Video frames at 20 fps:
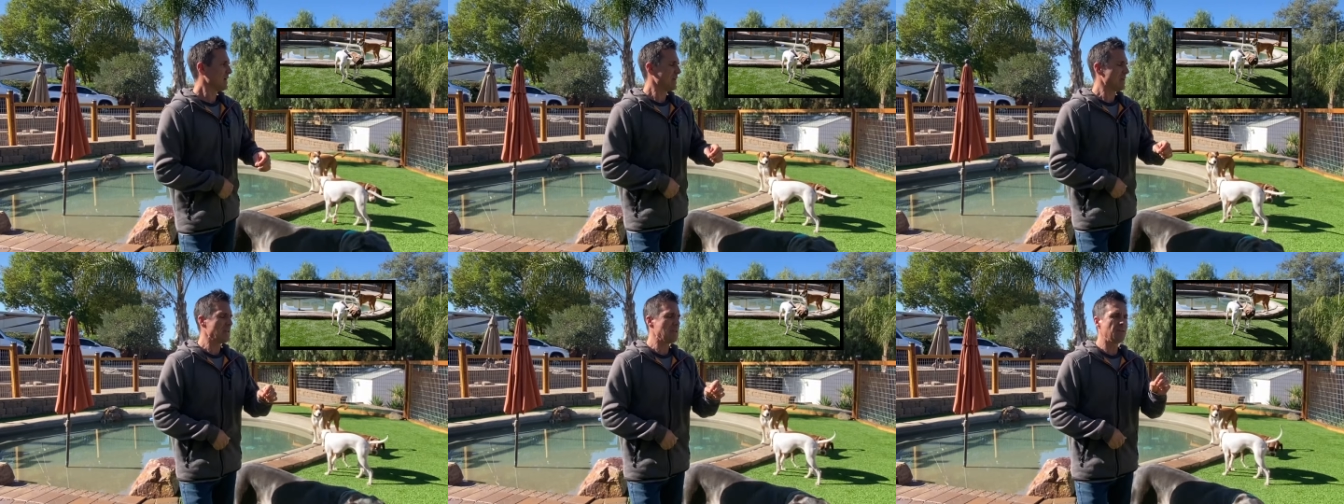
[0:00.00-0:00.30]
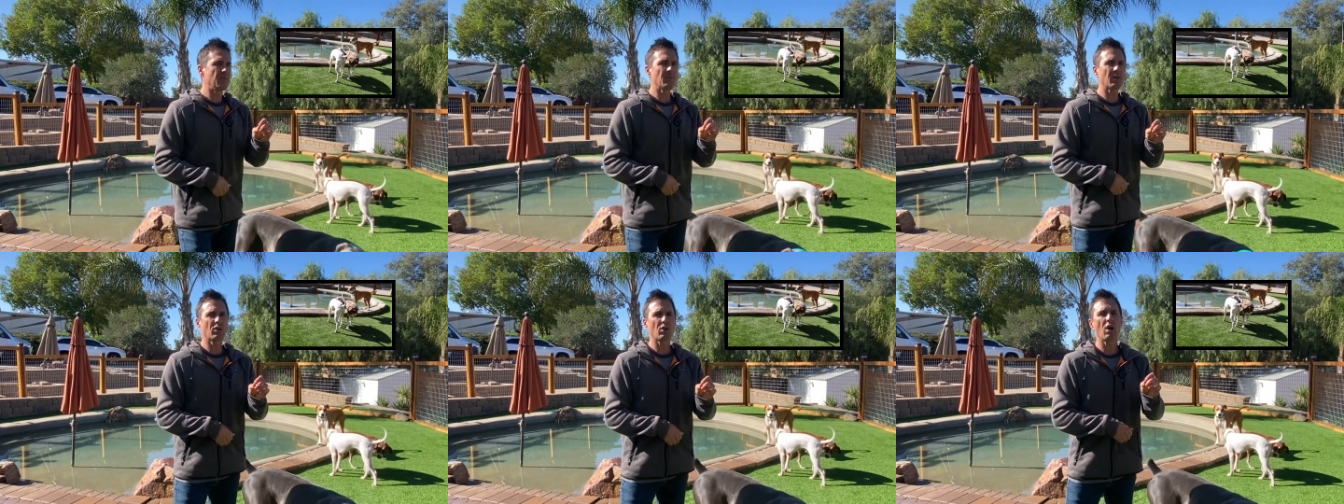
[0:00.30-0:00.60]

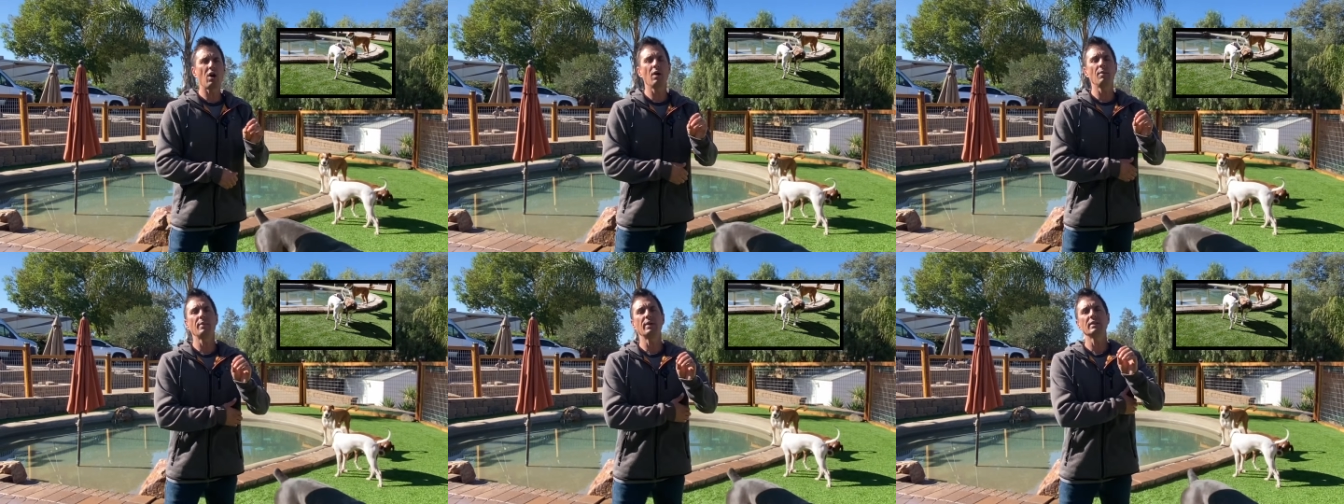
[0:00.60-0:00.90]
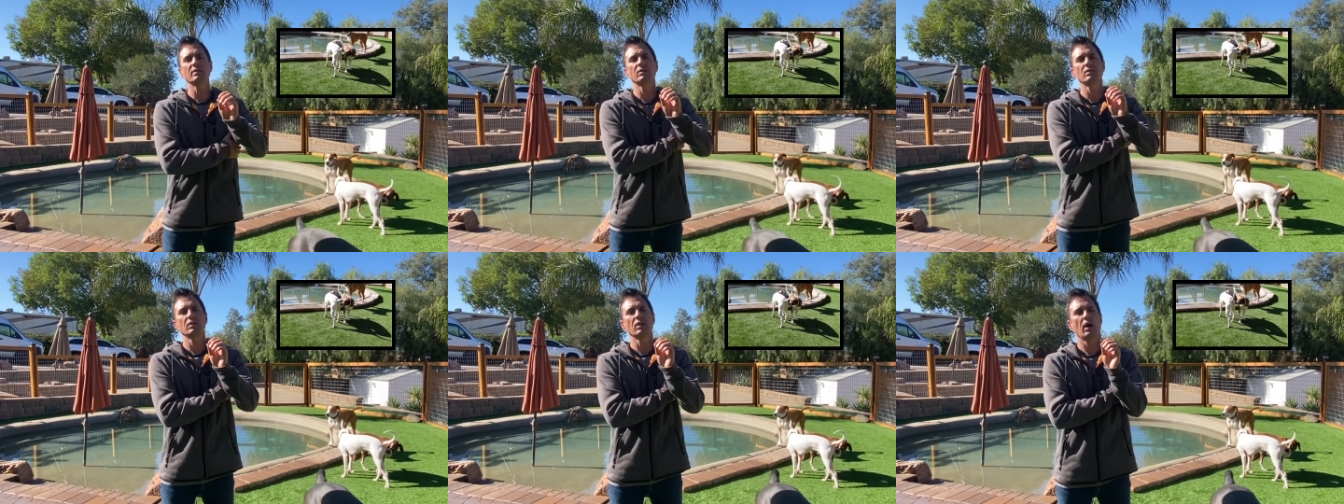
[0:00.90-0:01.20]
in the
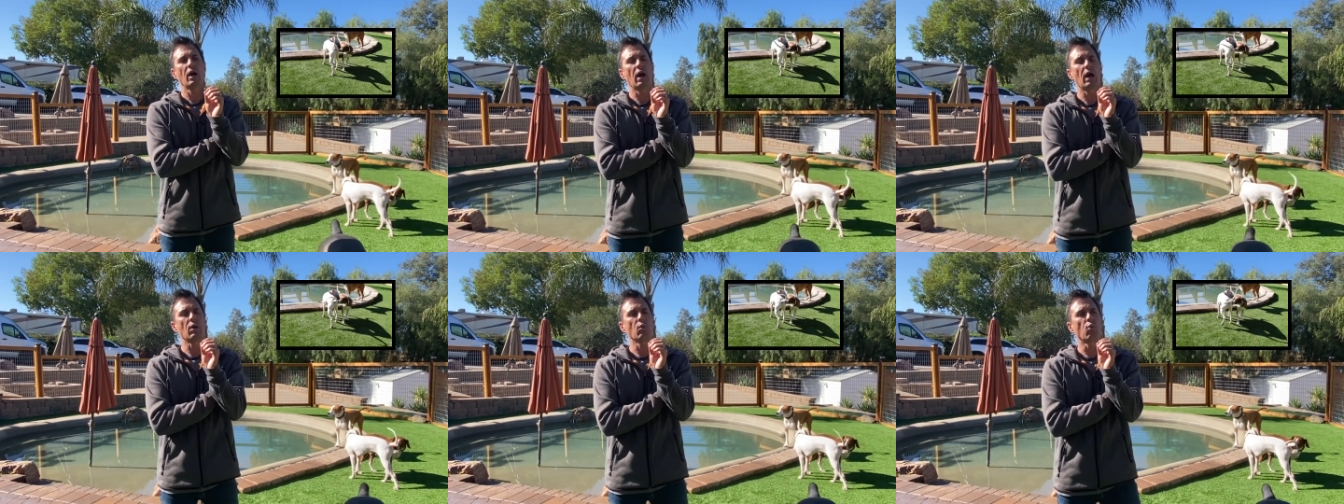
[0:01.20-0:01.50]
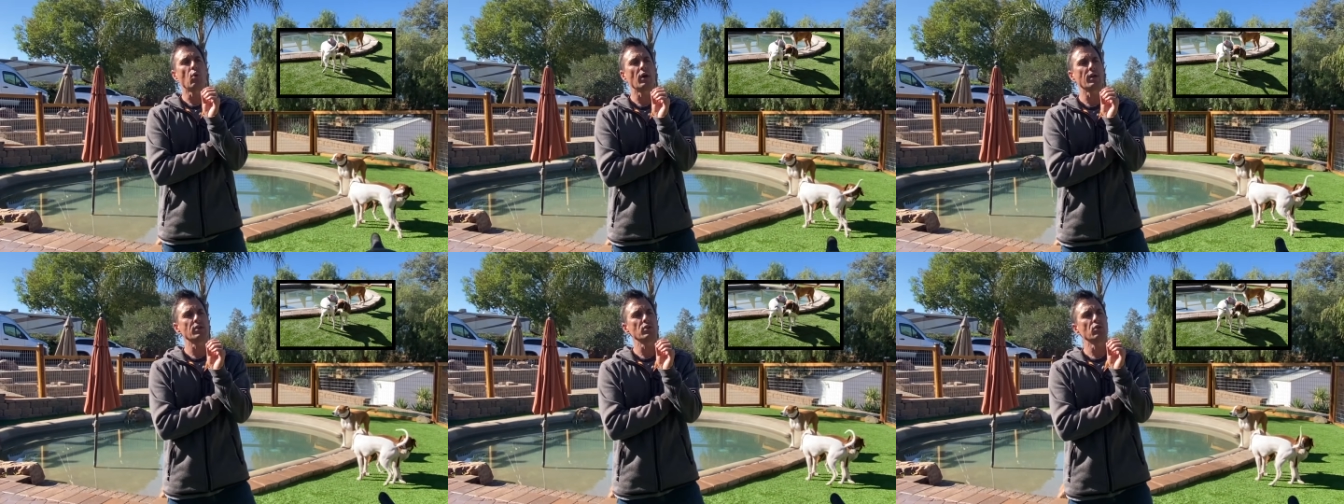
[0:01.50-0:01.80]
comments, I
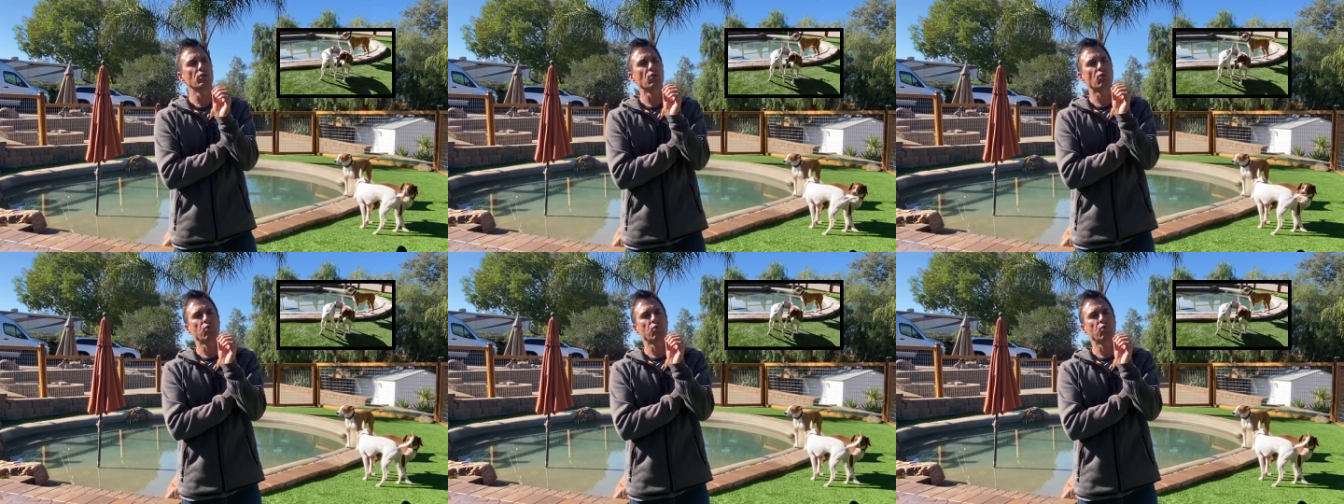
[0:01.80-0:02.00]
want you to